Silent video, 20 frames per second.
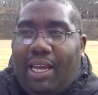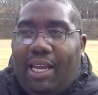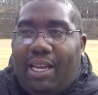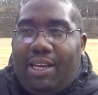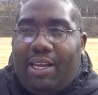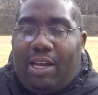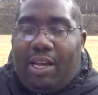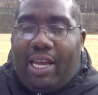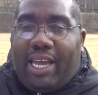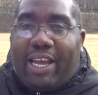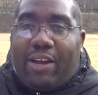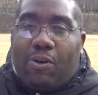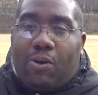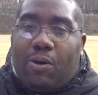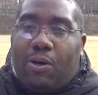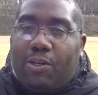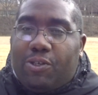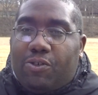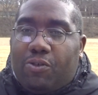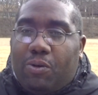in the
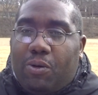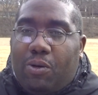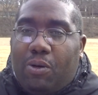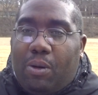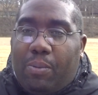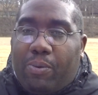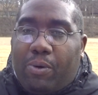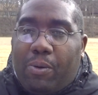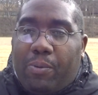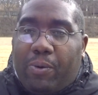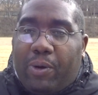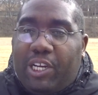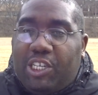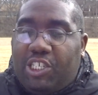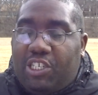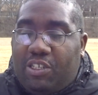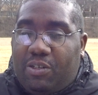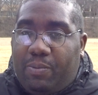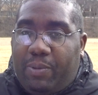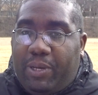Agricultural
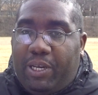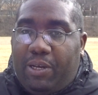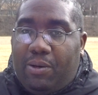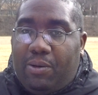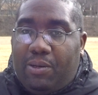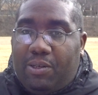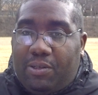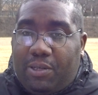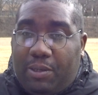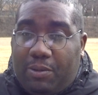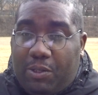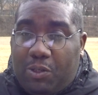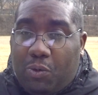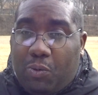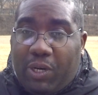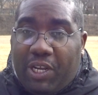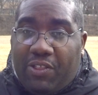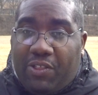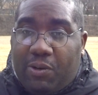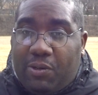Appropriations Bill of
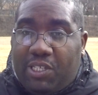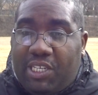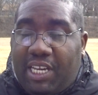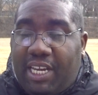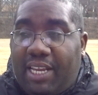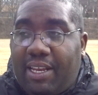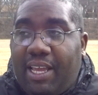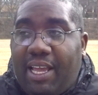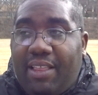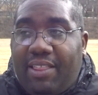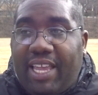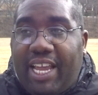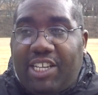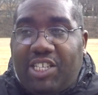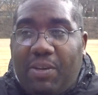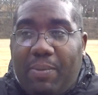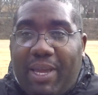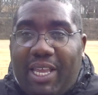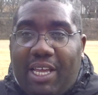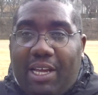2013, they
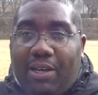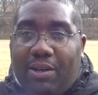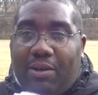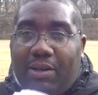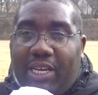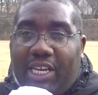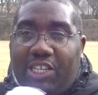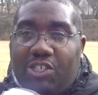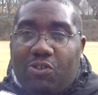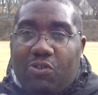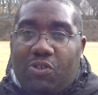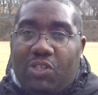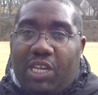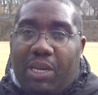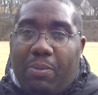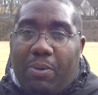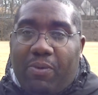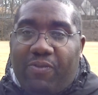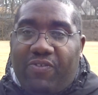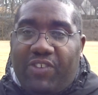actually made an
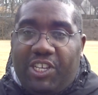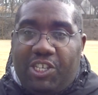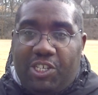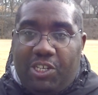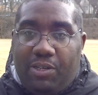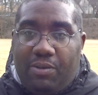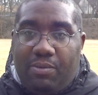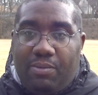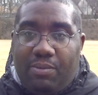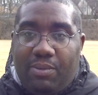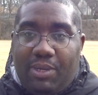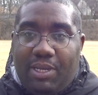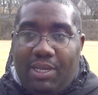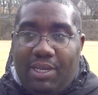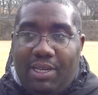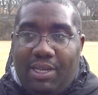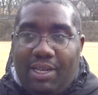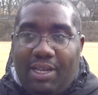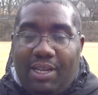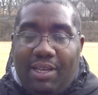interesting provision.
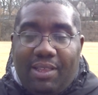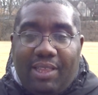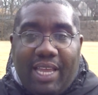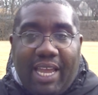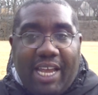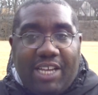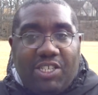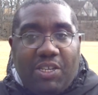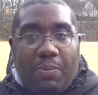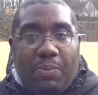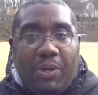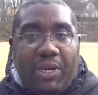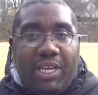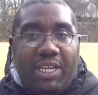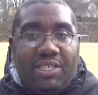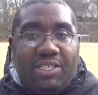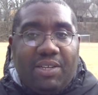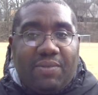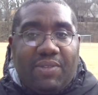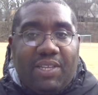They actually put
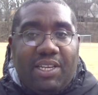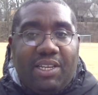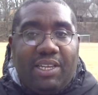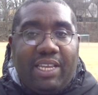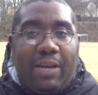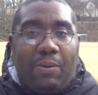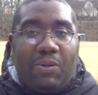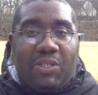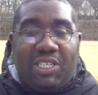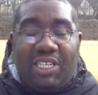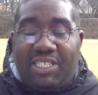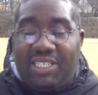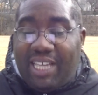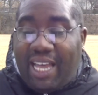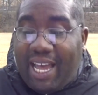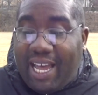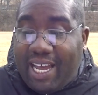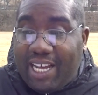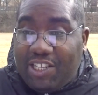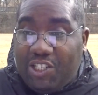in something that was
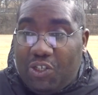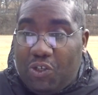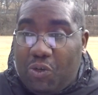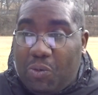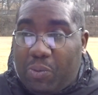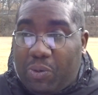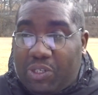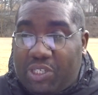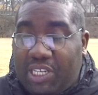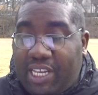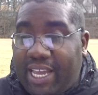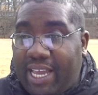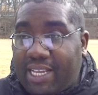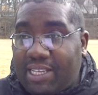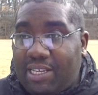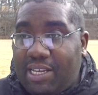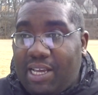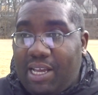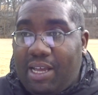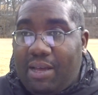designed to
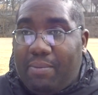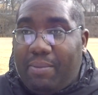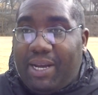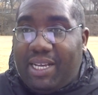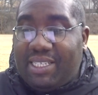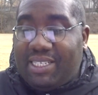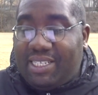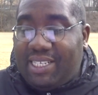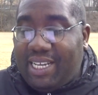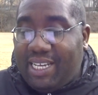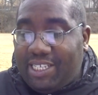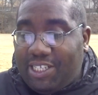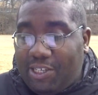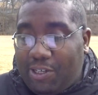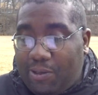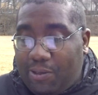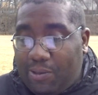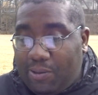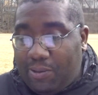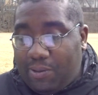protect
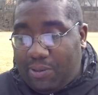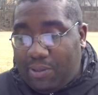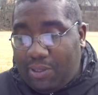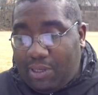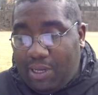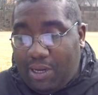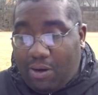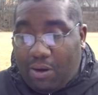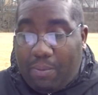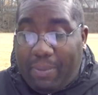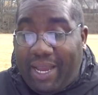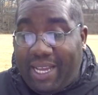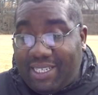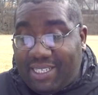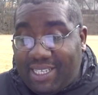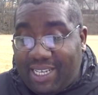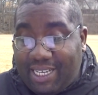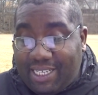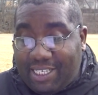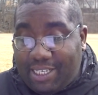Monsanto's or
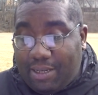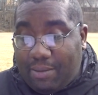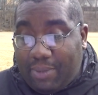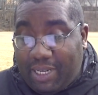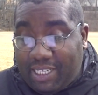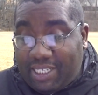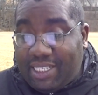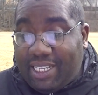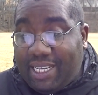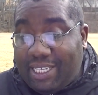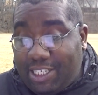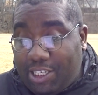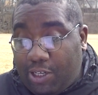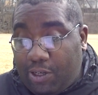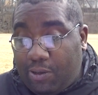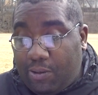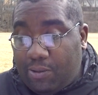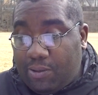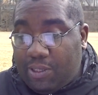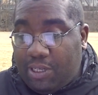
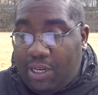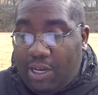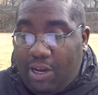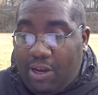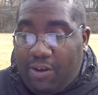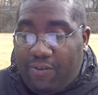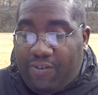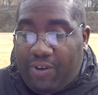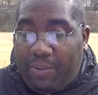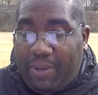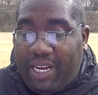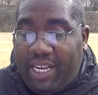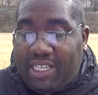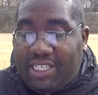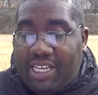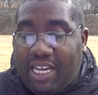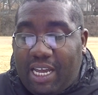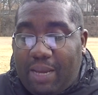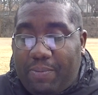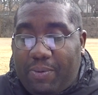Monsanto's from
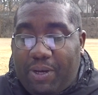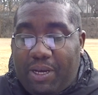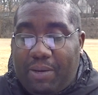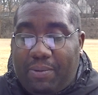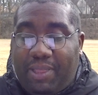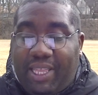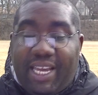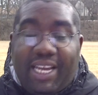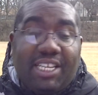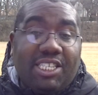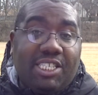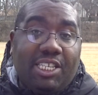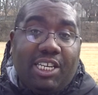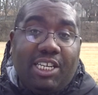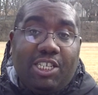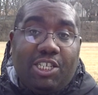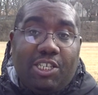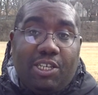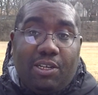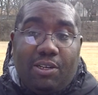any type of
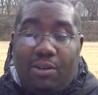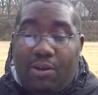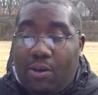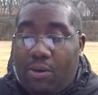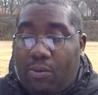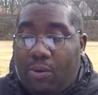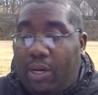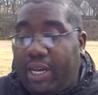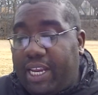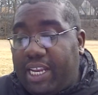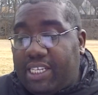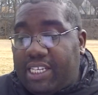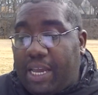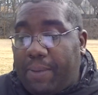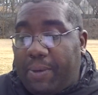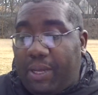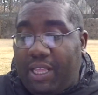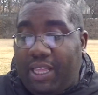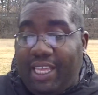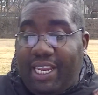legislation or any
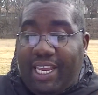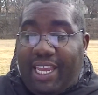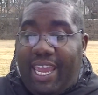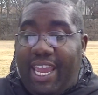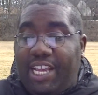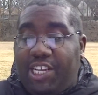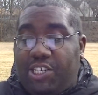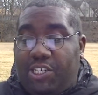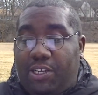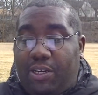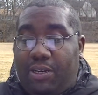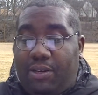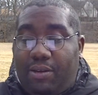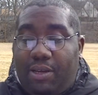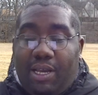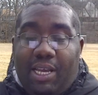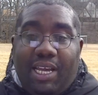type of litigation